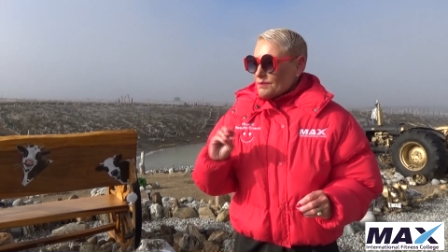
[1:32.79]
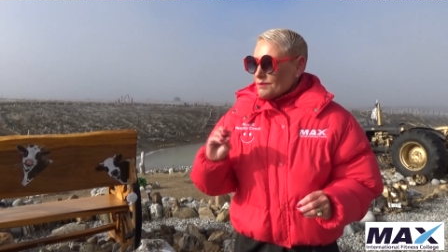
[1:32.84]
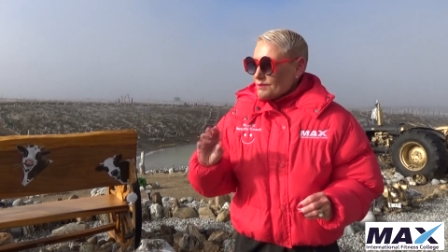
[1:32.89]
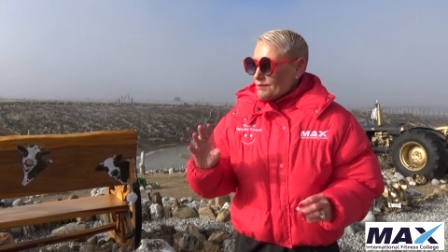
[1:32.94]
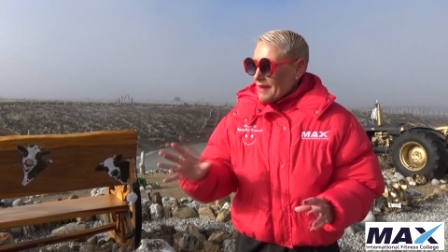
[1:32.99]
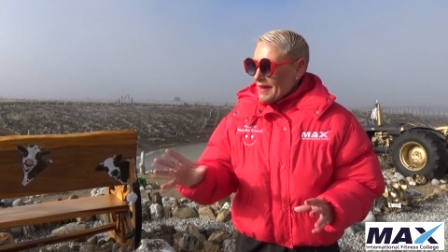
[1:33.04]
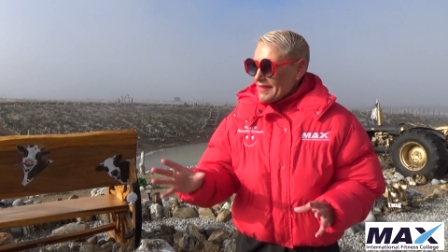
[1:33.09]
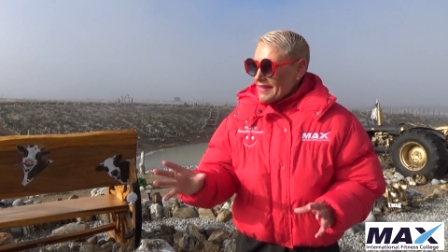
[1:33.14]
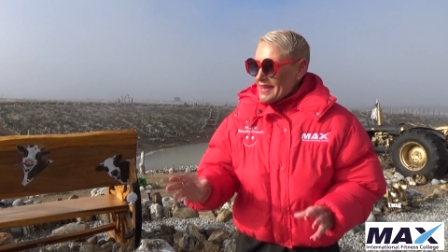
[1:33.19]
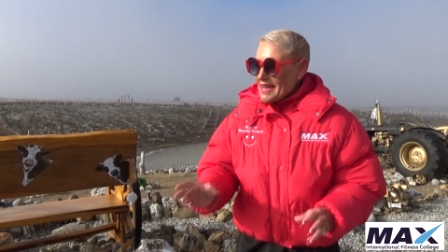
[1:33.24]

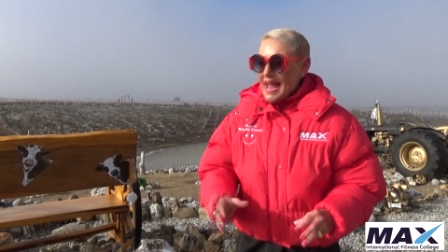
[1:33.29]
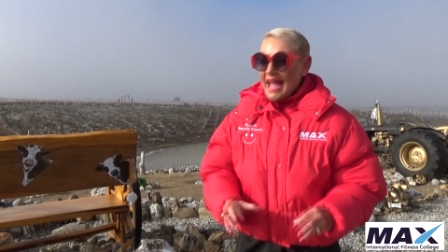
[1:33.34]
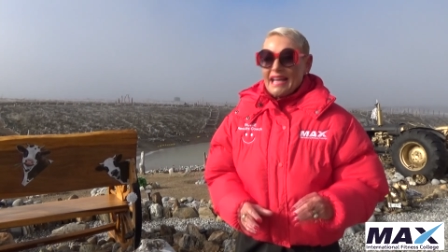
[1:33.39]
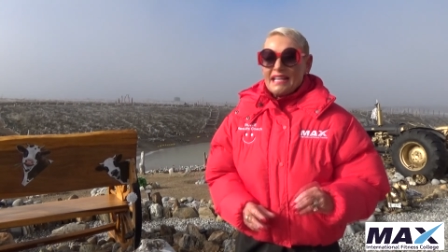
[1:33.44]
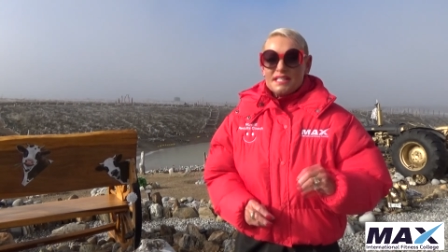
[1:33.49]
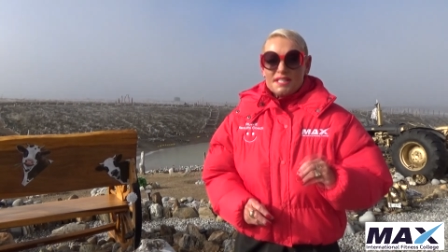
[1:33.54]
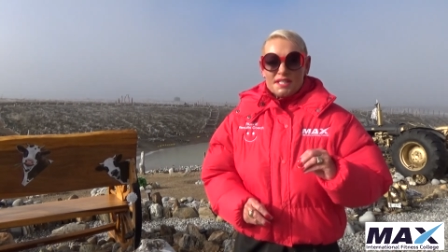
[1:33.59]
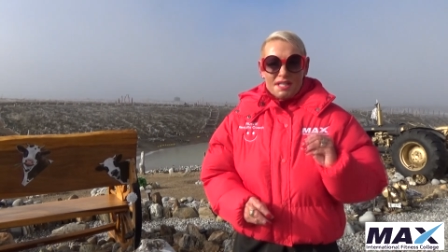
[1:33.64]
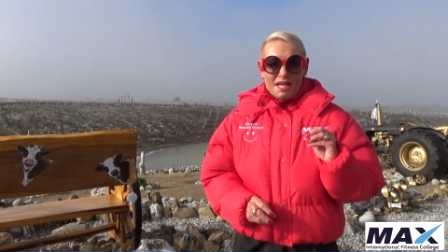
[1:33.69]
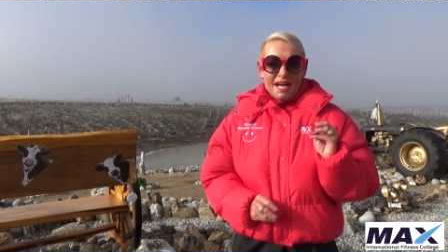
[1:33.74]
Mother
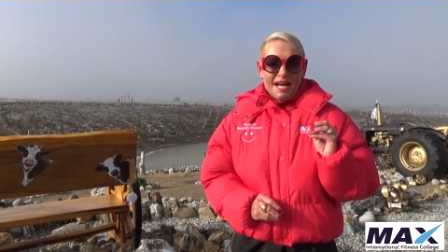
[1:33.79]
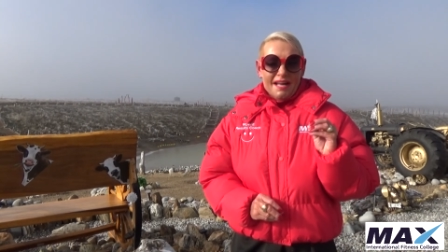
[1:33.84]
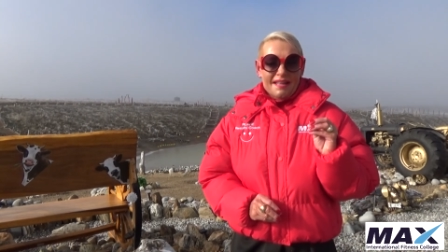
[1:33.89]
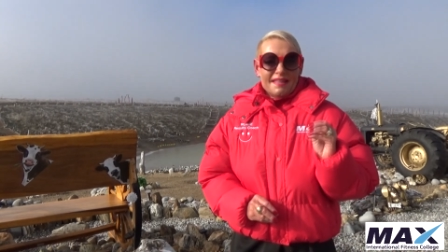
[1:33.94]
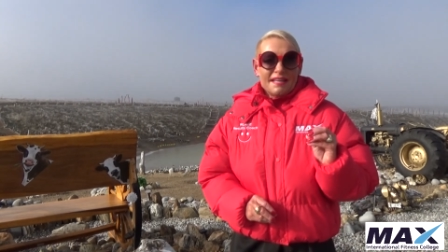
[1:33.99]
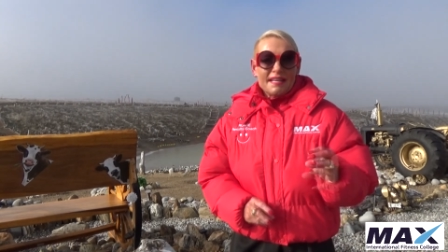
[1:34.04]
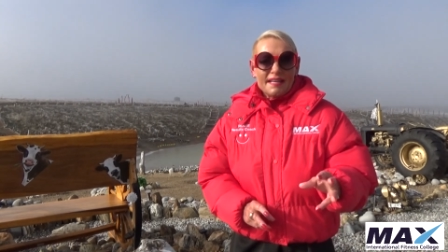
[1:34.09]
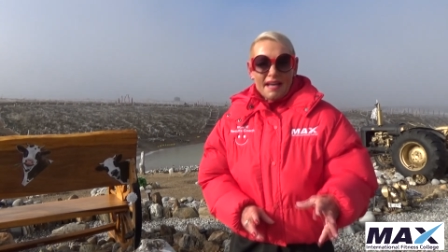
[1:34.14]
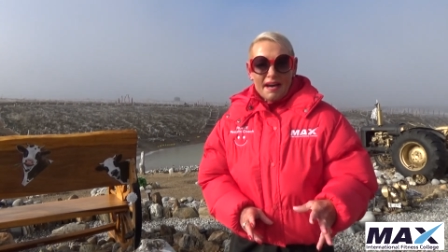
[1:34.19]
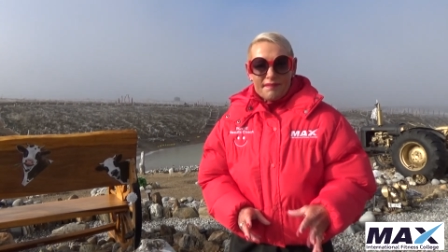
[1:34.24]
Nature,
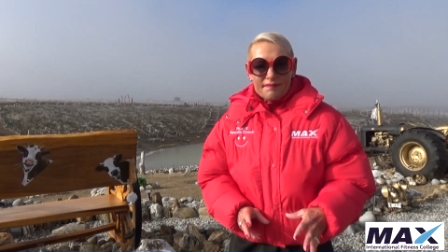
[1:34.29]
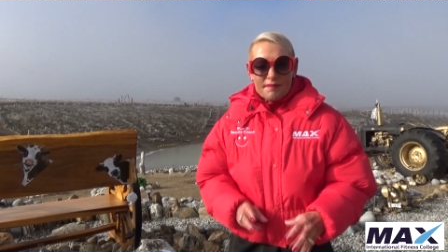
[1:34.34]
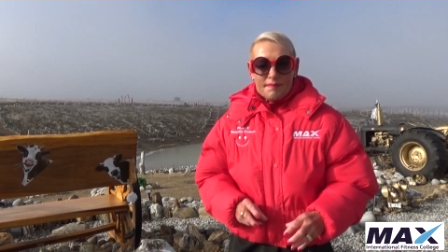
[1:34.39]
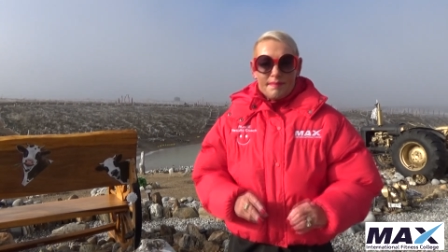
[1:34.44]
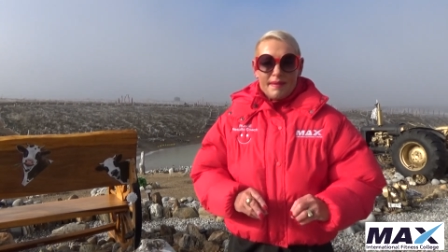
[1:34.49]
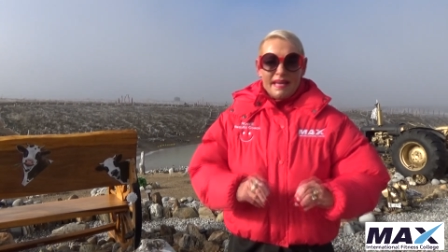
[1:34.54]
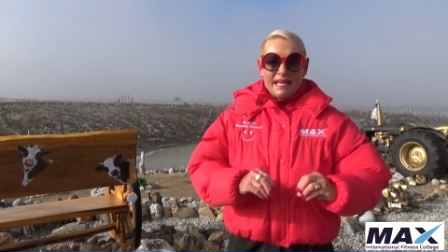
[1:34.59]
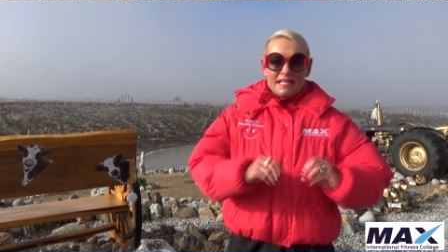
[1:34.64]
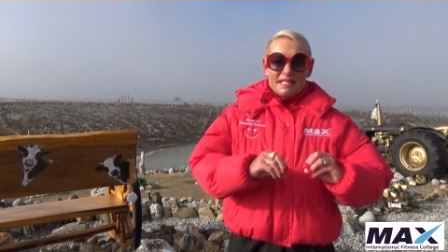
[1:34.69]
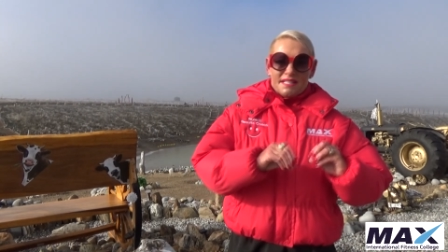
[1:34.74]
the
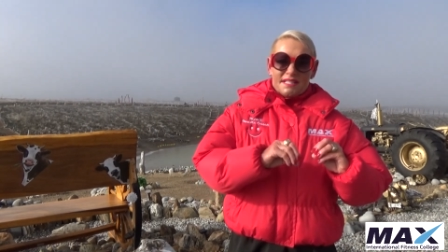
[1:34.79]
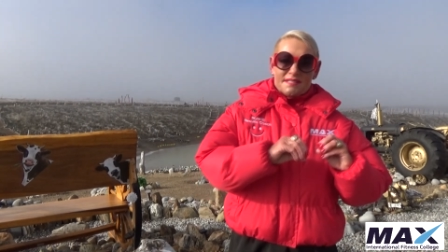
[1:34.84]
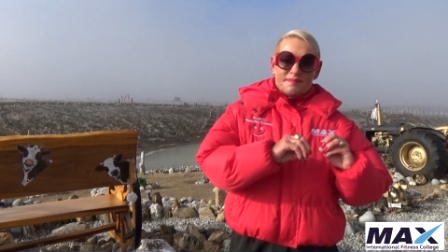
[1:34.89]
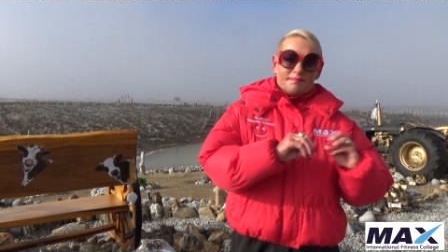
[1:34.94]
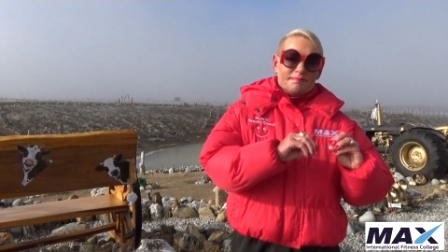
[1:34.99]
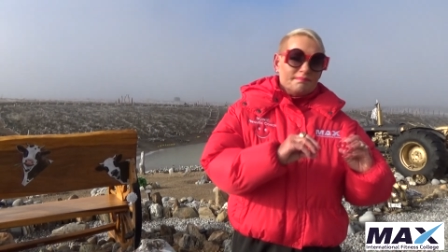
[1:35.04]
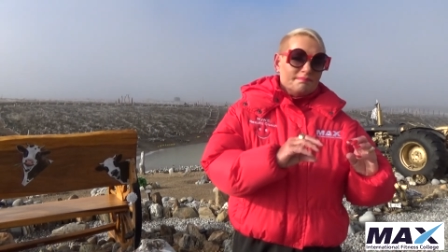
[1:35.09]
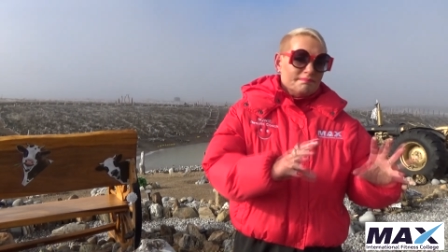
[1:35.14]
government,